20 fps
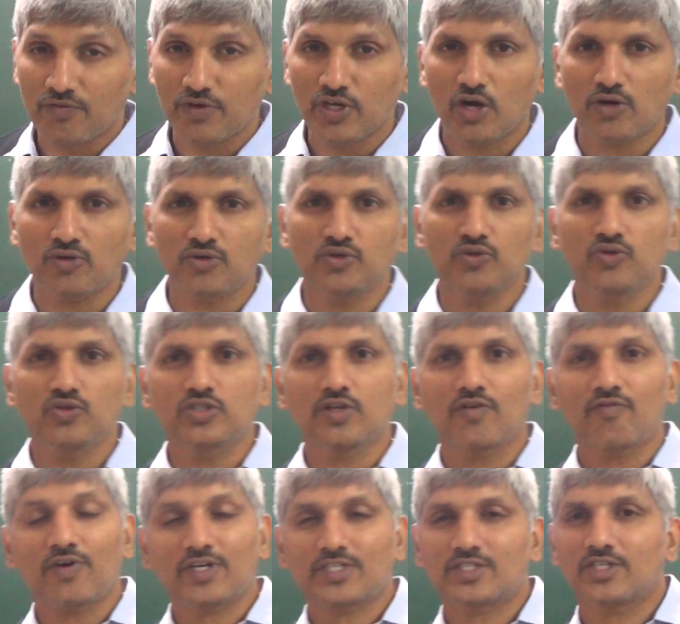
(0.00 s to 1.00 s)
We have to use
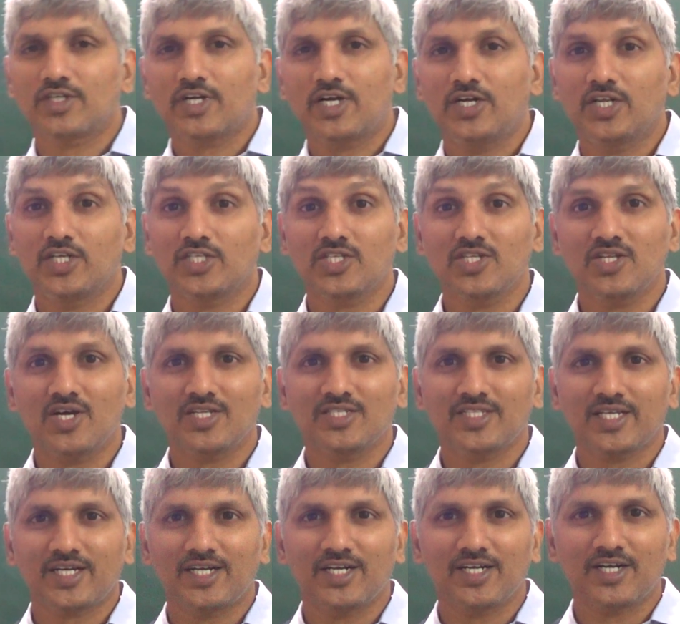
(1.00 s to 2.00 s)
the first condition or
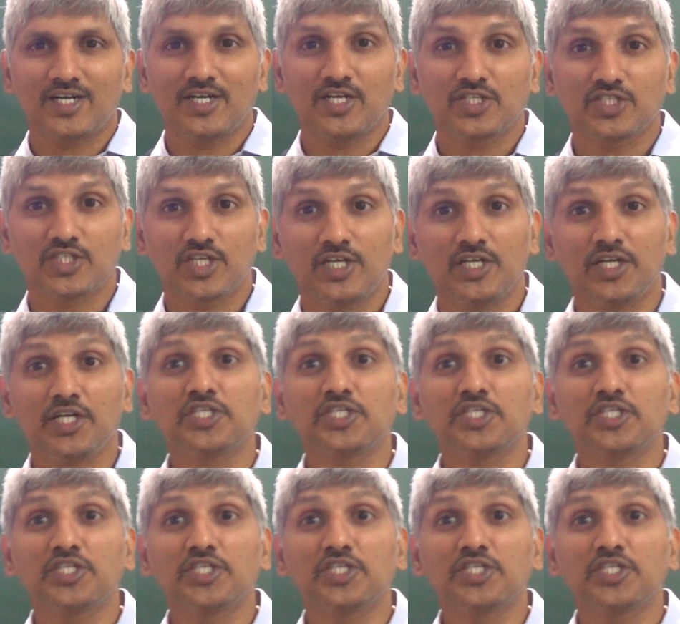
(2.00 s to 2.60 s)
second condition.